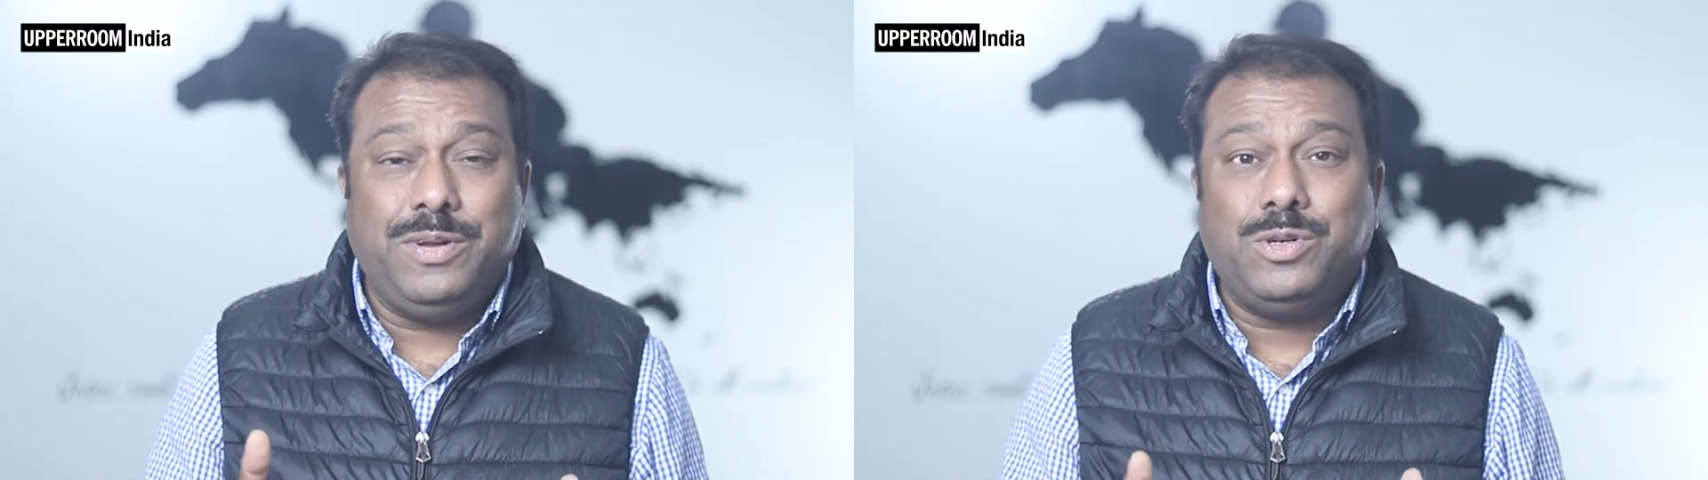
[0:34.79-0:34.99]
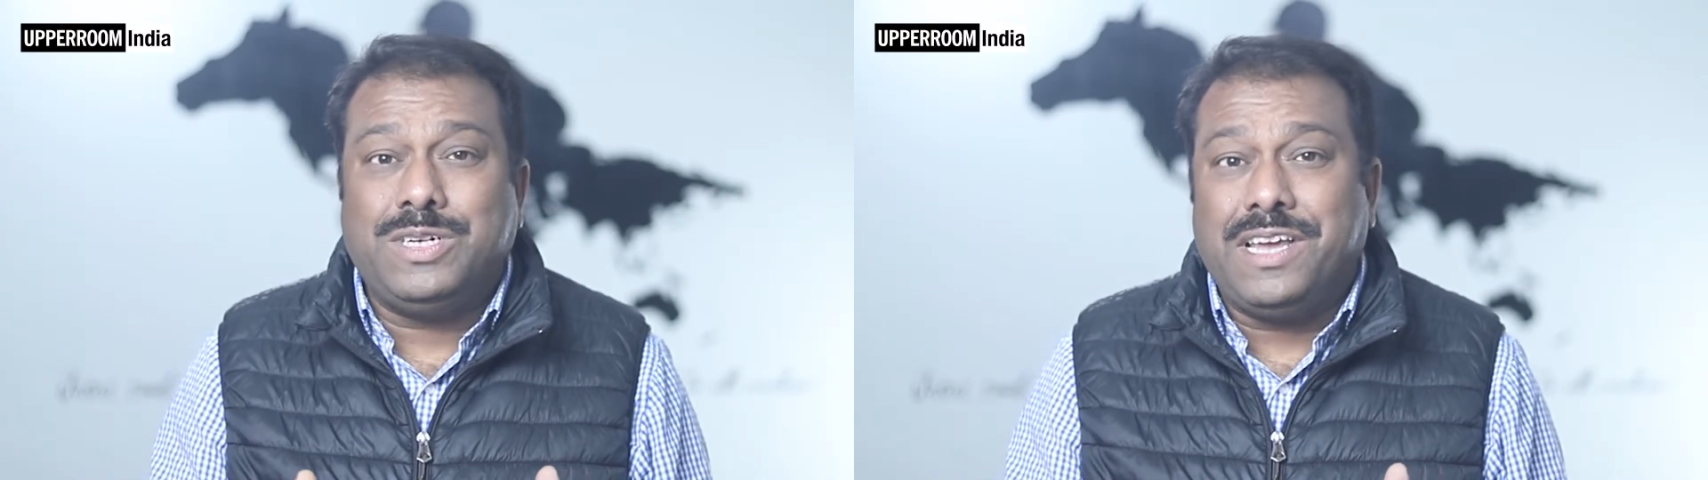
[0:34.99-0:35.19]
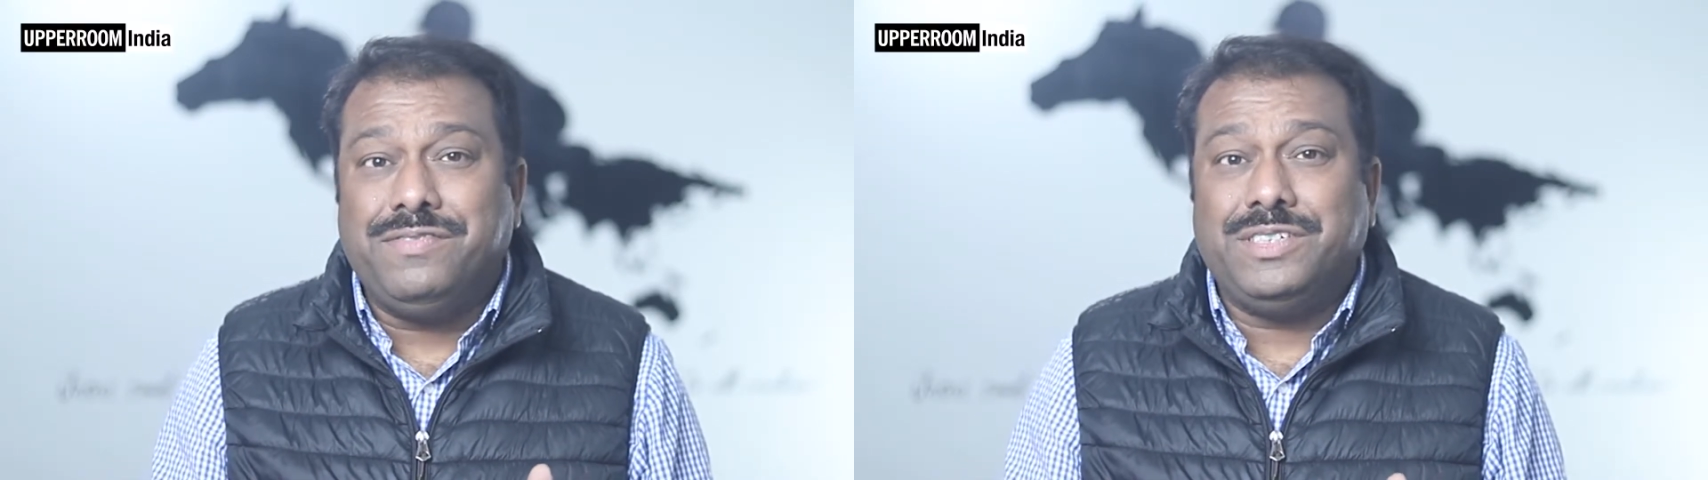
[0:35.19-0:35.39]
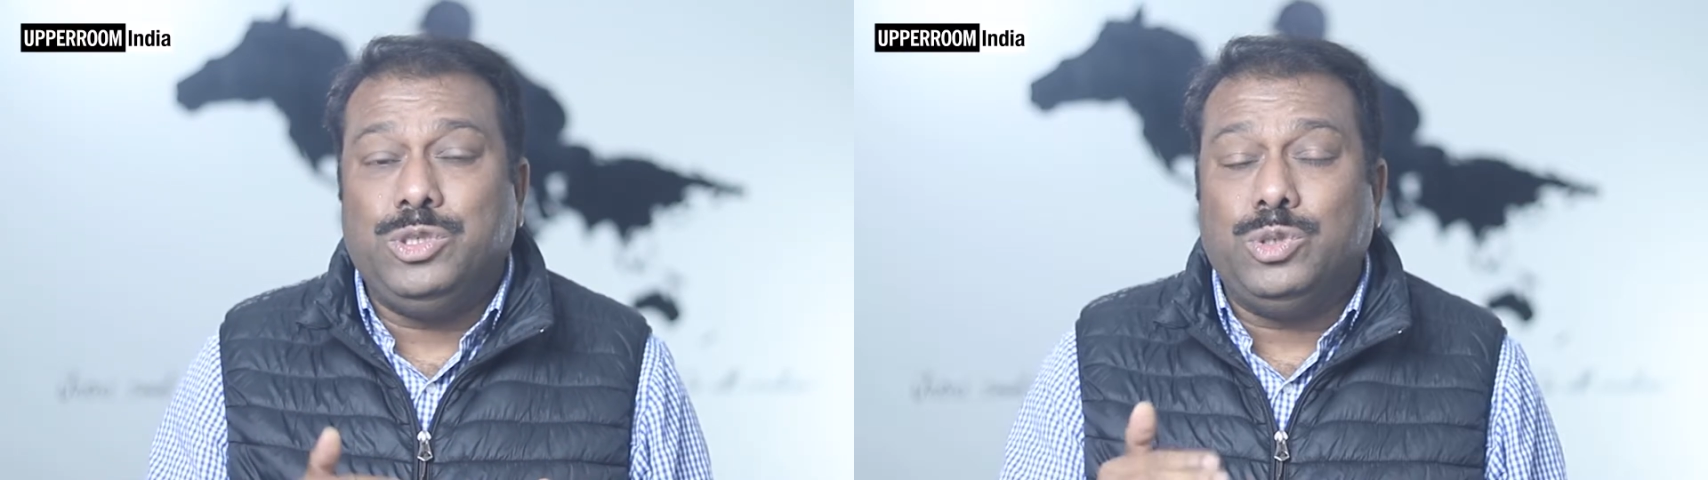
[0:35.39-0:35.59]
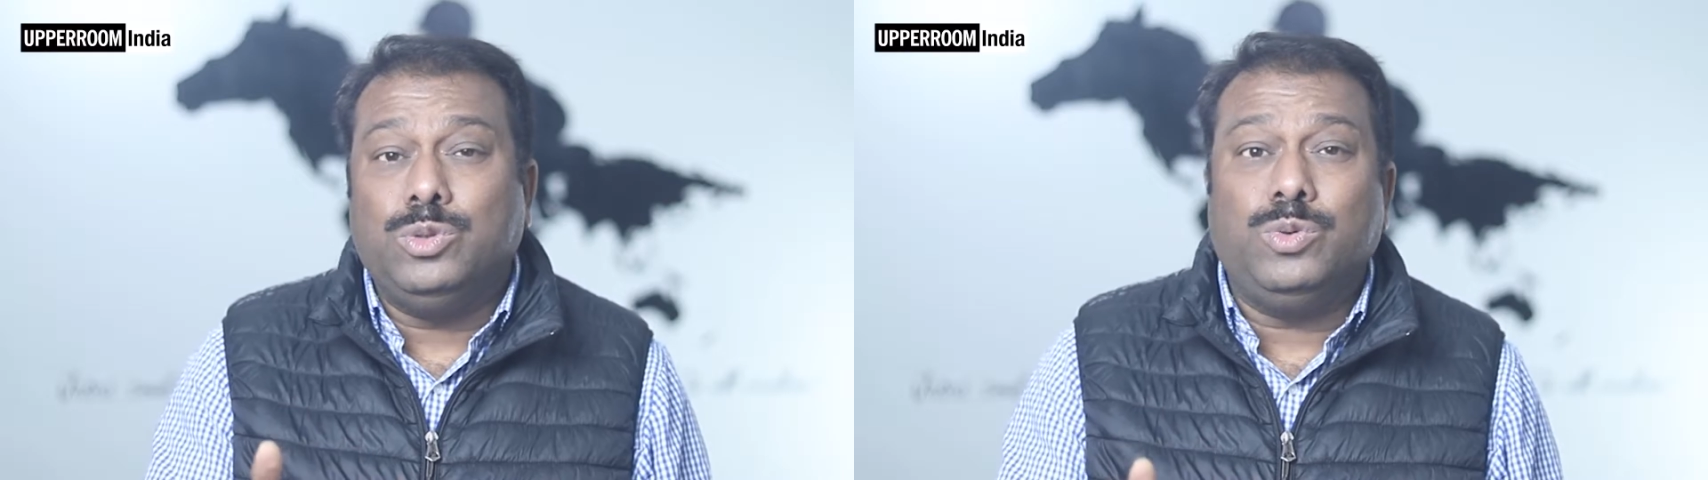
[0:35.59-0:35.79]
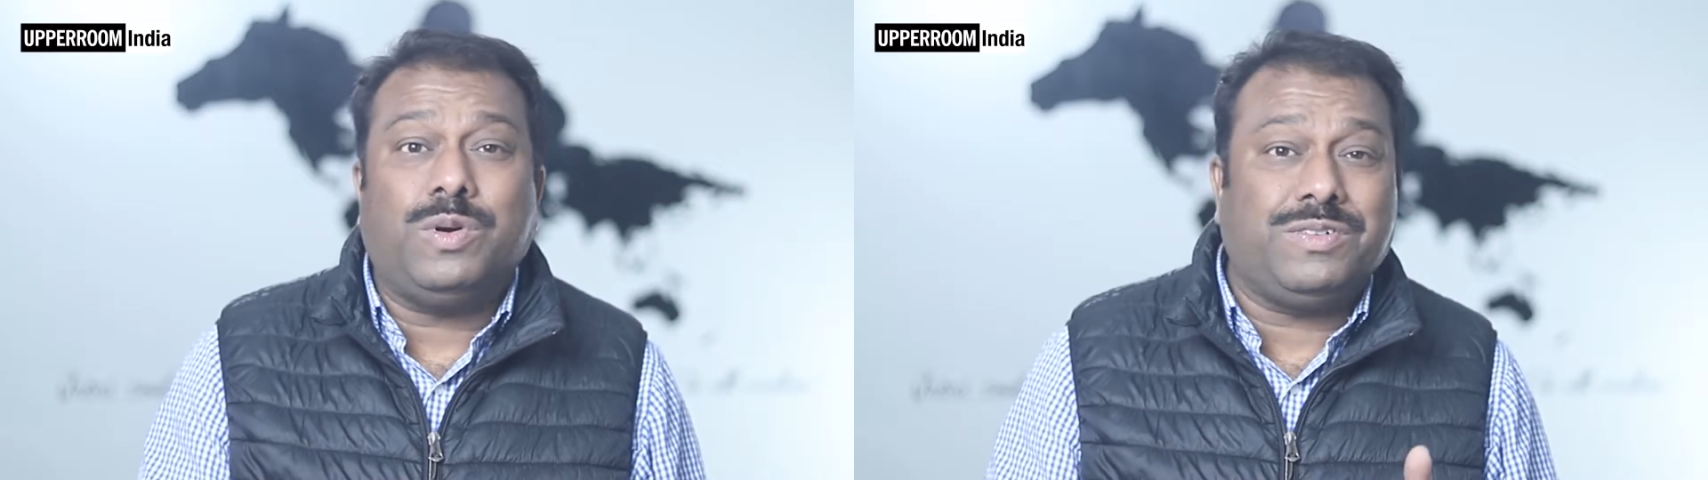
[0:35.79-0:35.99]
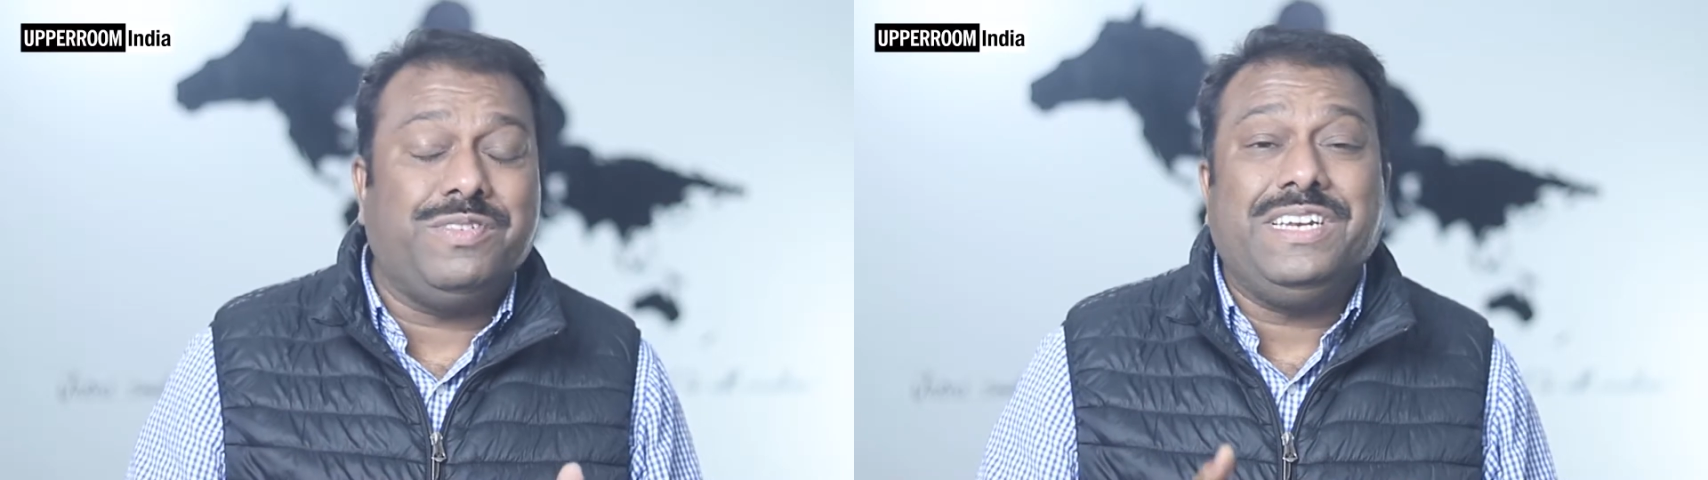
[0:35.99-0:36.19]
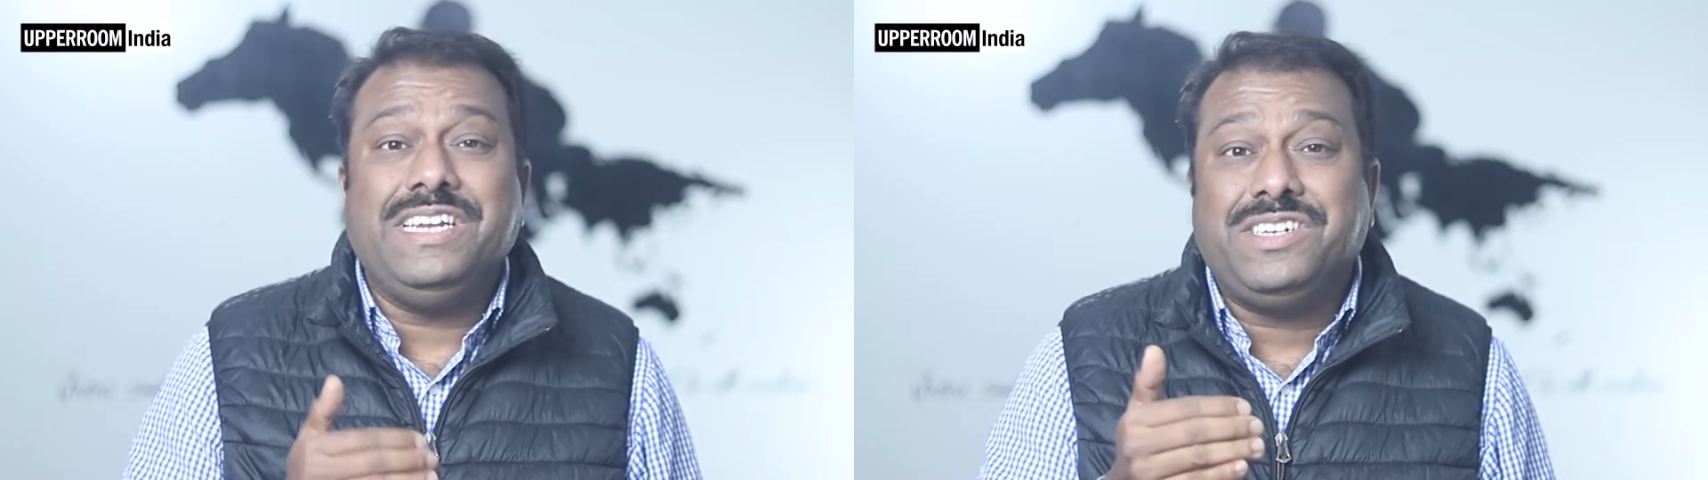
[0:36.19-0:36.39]
don't even do what
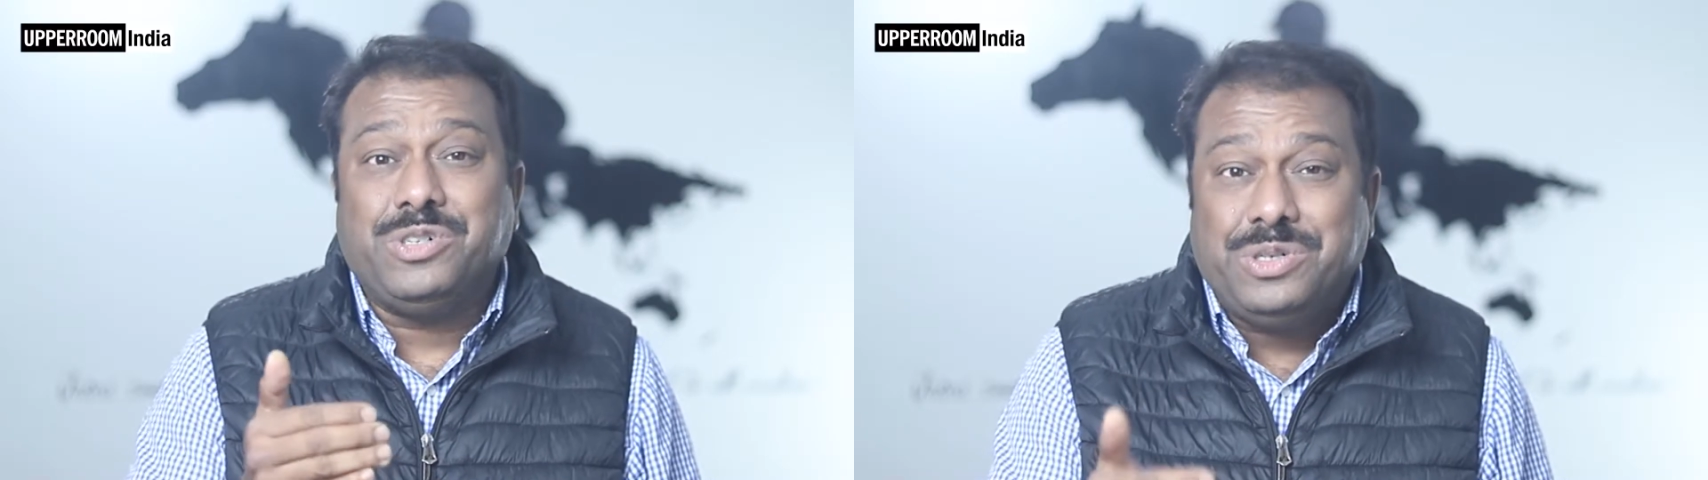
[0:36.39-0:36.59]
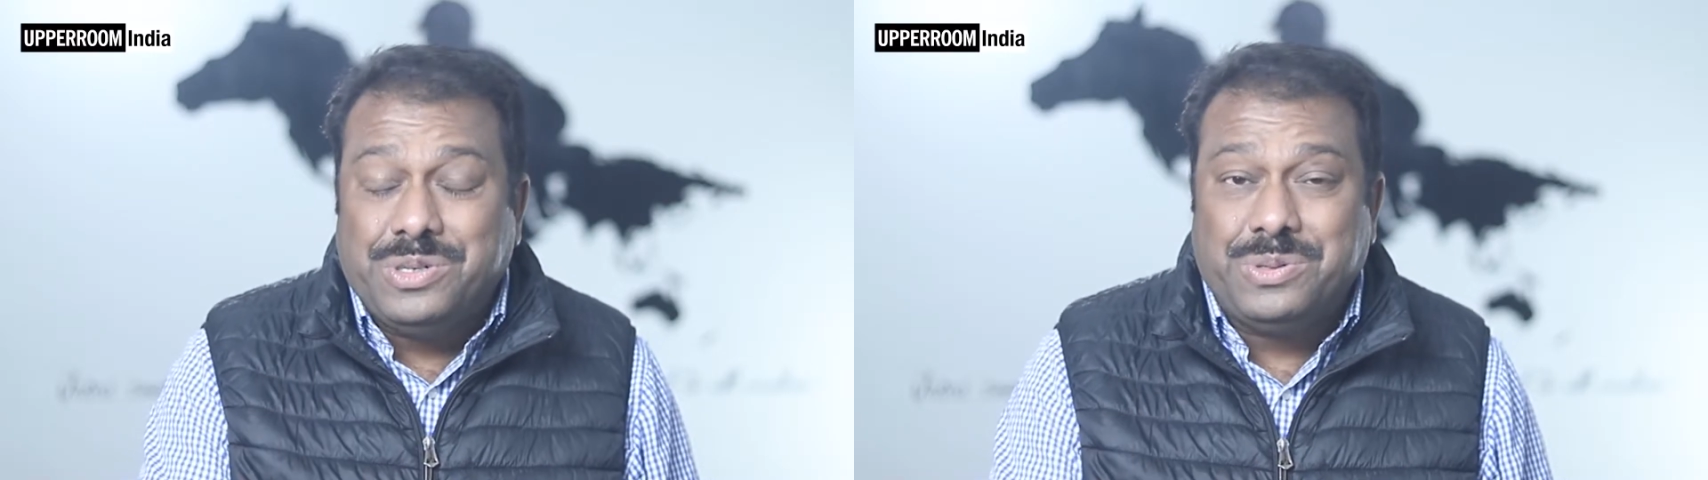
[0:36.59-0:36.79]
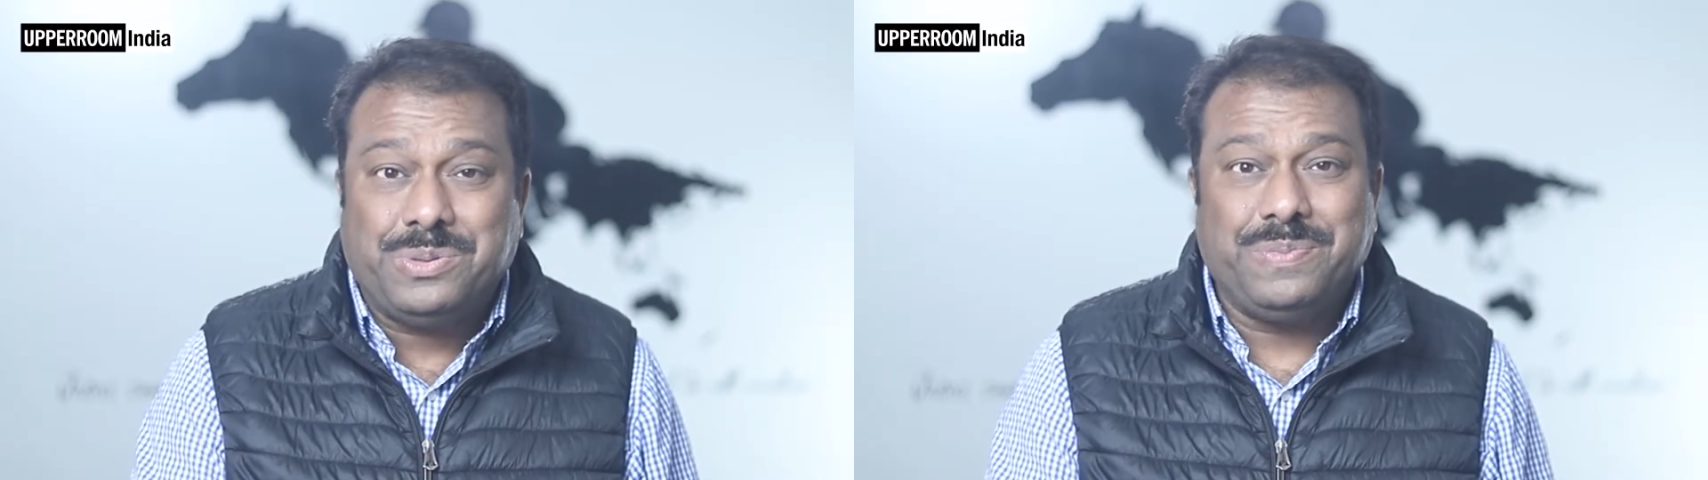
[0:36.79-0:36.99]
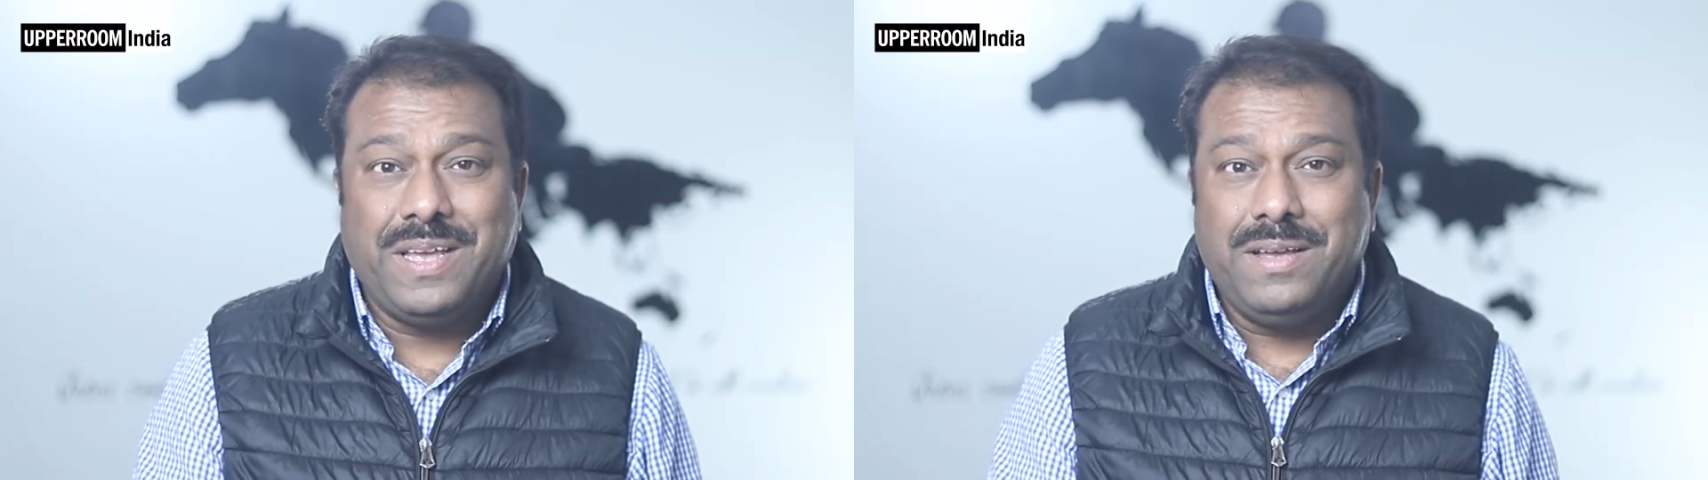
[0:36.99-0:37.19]
we need to do.